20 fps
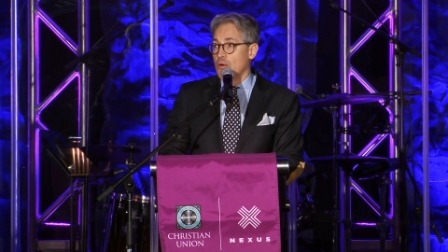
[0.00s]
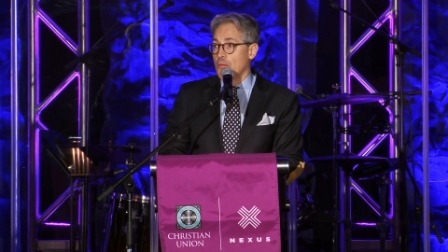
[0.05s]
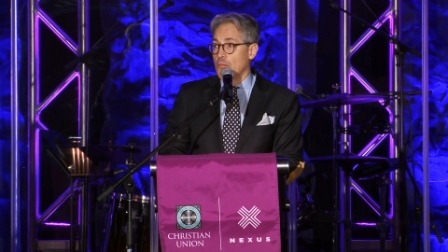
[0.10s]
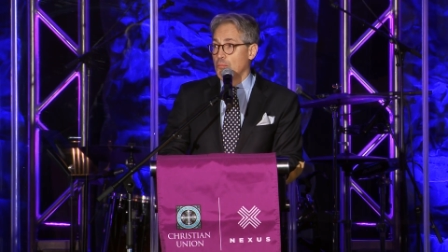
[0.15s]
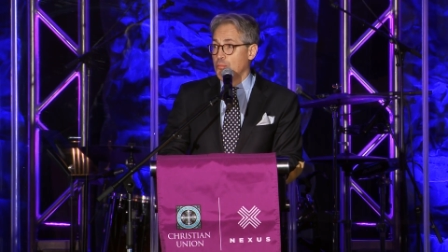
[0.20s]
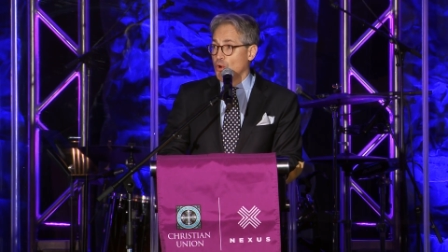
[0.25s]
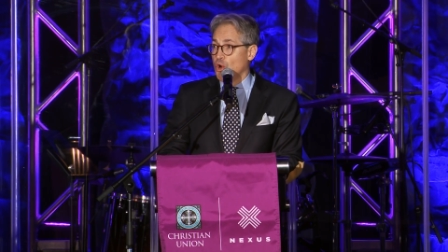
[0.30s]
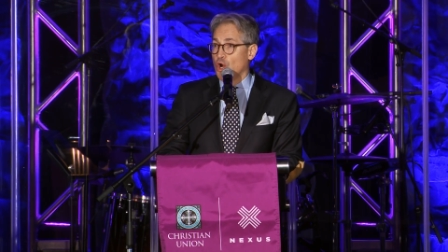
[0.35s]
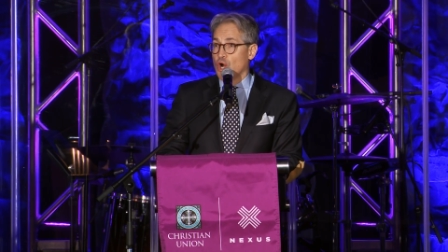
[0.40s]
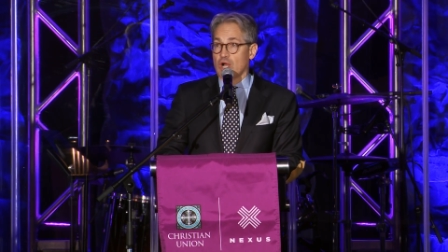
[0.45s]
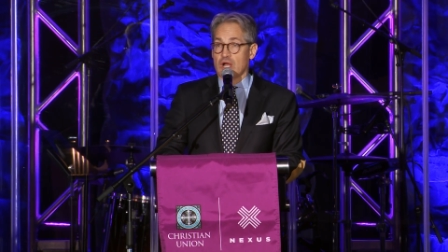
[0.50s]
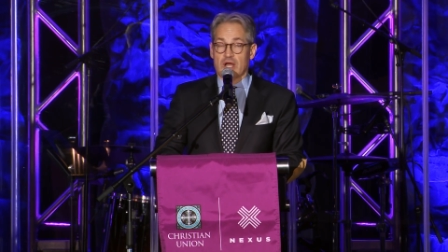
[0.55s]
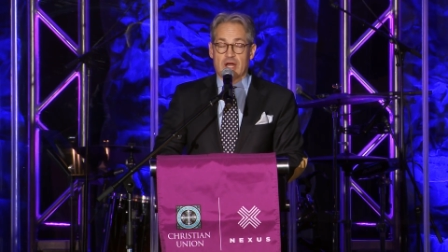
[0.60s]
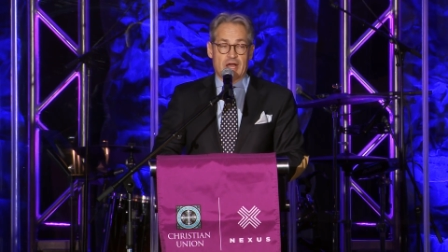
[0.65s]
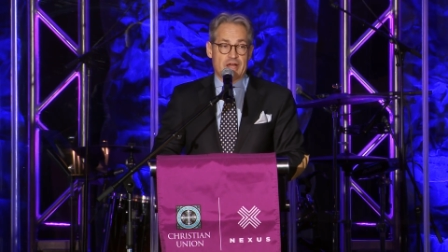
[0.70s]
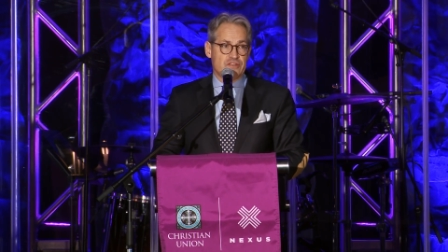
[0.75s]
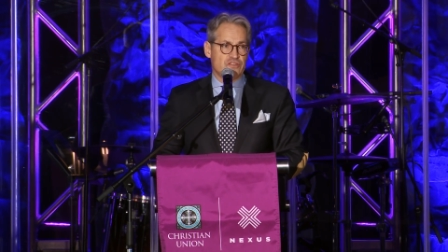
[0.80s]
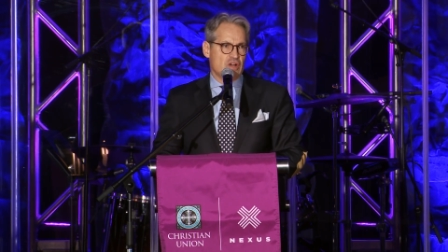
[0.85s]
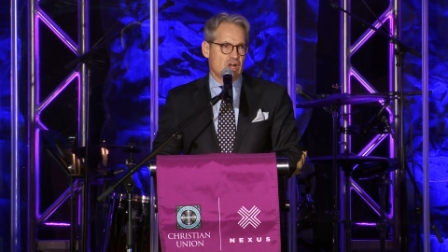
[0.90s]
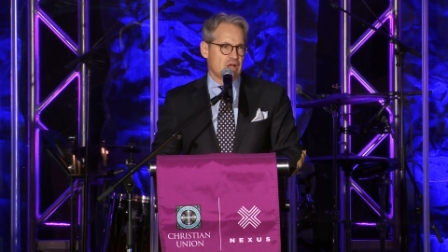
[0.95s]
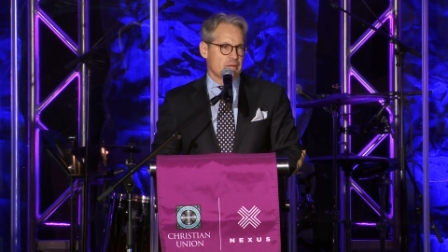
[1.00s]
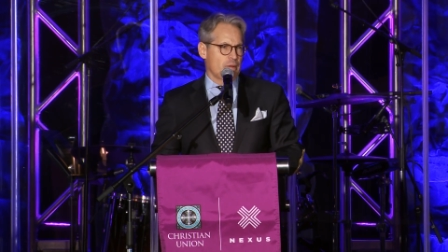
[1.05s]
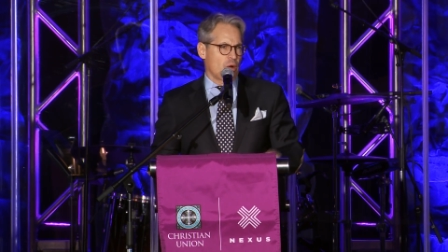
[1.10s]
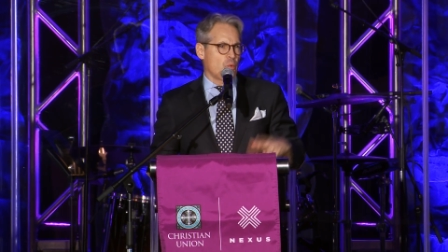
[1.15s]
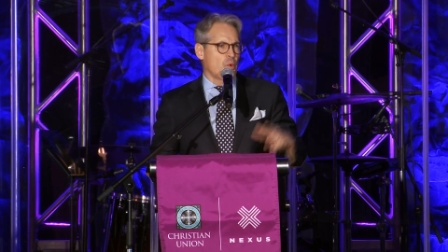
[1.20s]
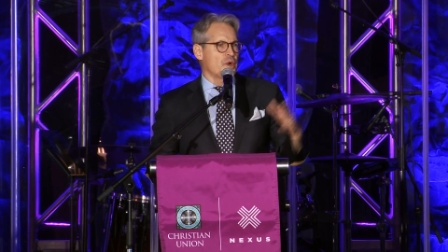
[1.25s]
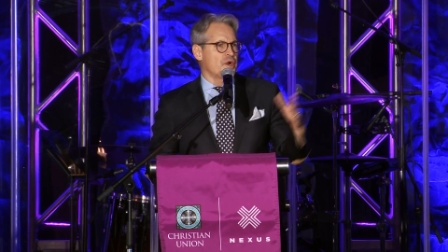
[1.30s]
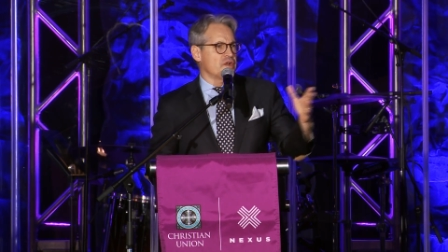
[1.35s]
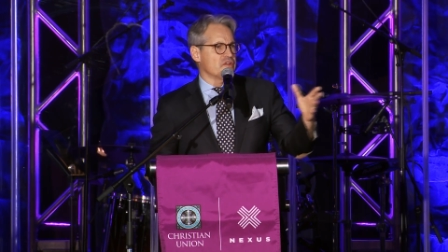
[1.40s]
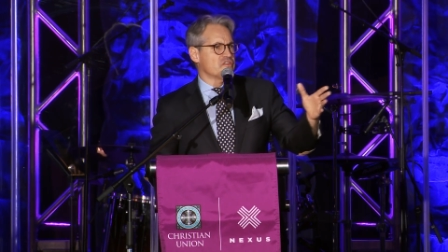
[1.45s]
book, I talk
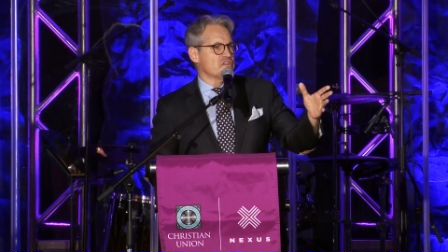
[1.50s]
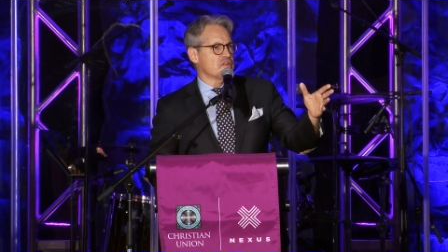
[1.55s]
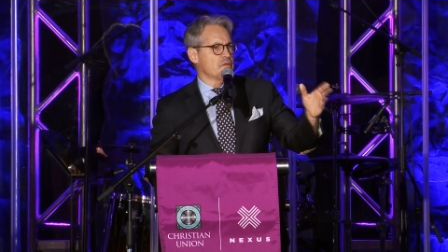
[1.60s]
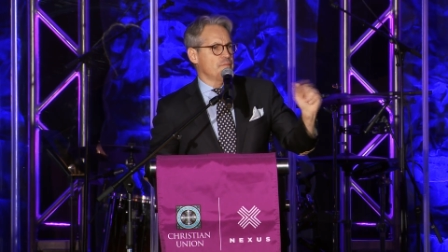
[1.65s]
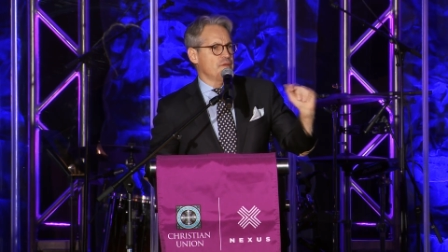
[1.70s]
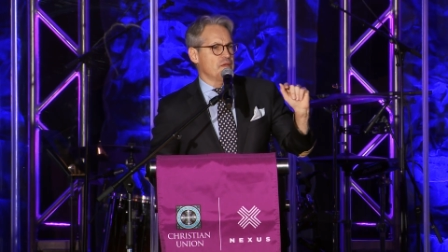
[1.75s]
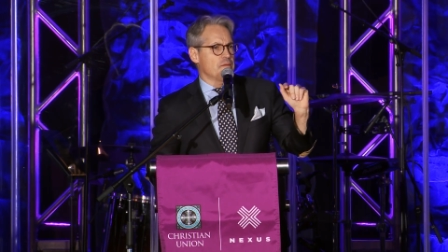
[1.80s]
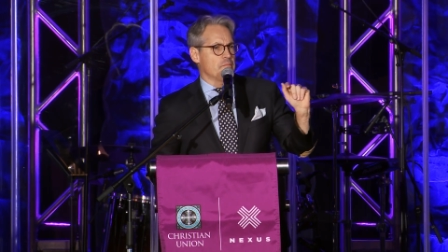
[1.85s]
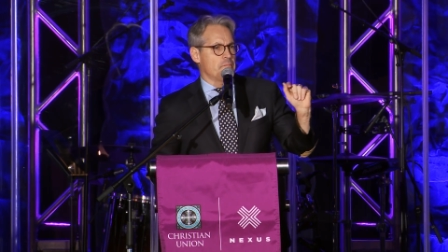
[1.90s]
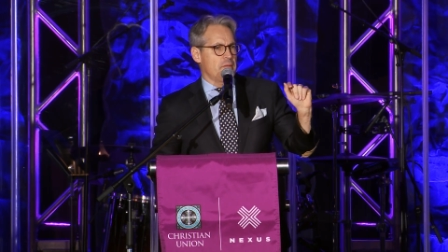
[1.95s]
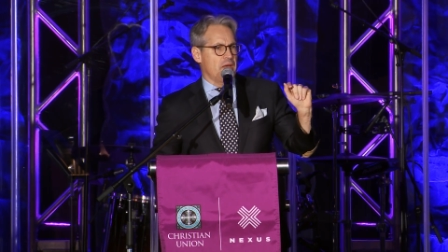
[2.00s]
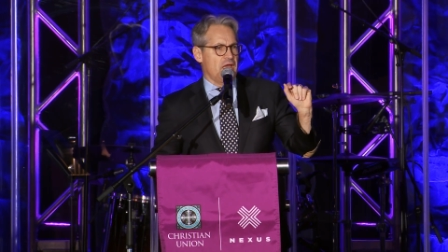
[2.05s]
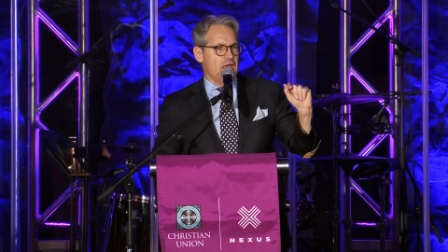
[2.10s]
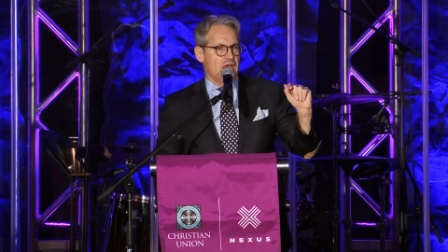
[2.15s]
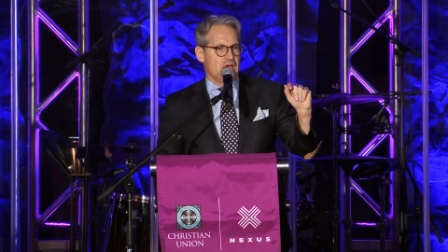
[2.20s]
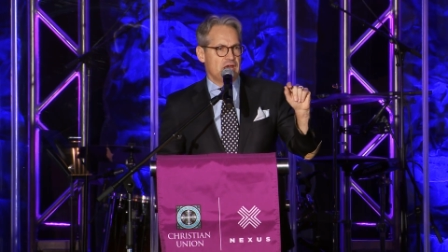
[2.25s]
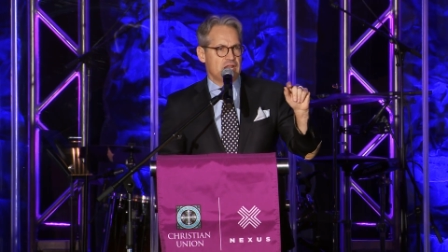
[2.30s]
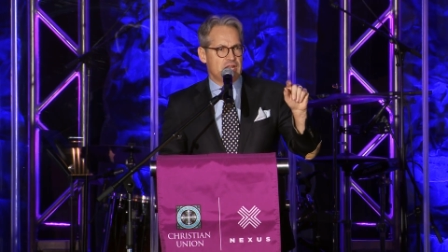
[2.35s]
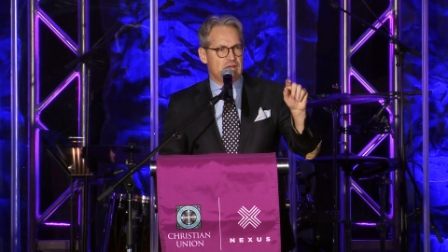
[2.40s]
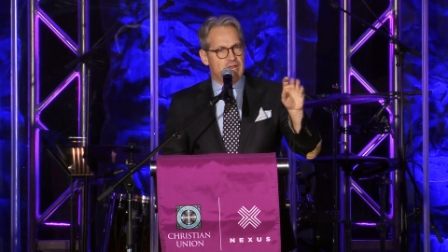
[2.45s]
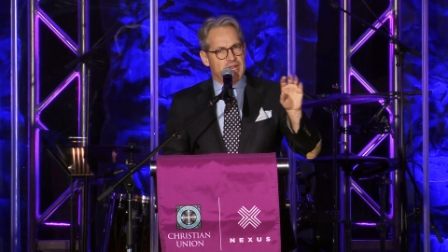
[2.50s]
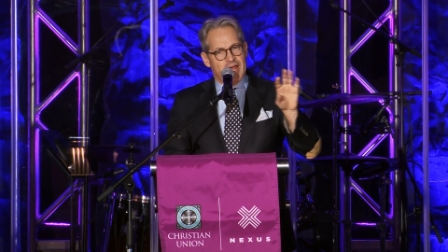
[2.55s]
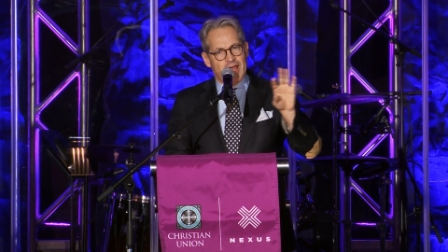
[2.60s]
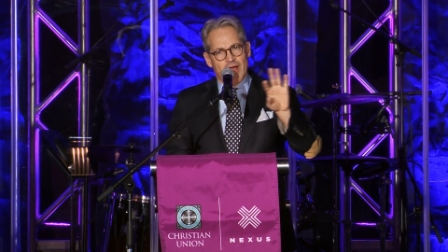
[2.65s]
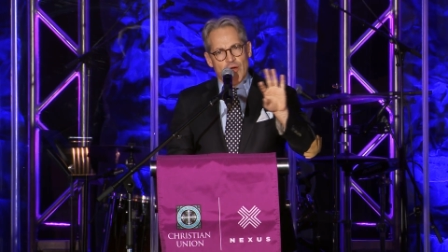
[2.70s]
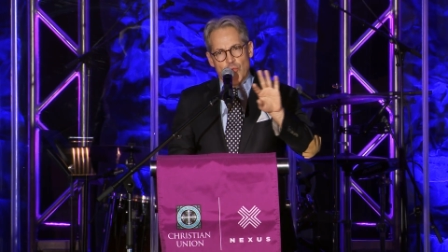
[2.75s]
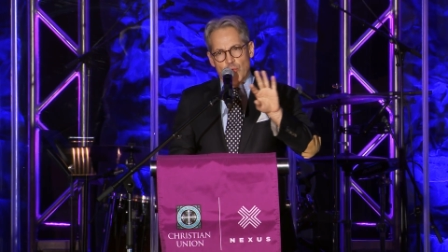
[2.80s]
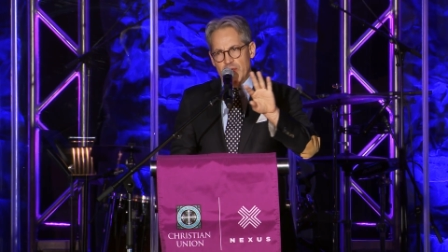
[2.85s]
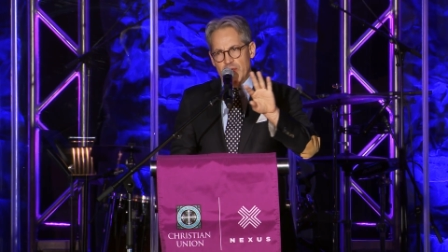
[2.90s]
about what it is to be a man and how